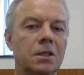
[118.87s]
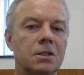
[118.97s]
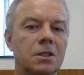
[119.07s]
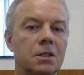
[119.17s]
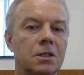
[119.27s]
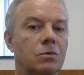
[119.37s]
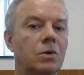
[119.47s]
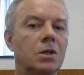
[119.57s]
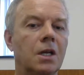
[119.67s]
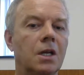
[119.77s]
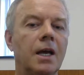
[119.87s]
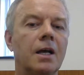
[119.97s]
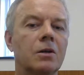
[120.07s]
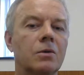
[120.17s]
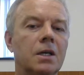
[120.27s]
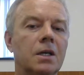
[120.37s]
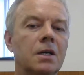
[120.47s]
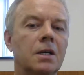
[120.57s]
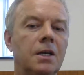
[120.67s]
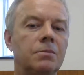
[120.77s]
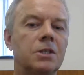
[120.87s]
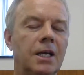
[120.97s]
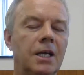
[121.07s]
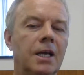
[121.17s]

is 1 calorie. It keeps taking.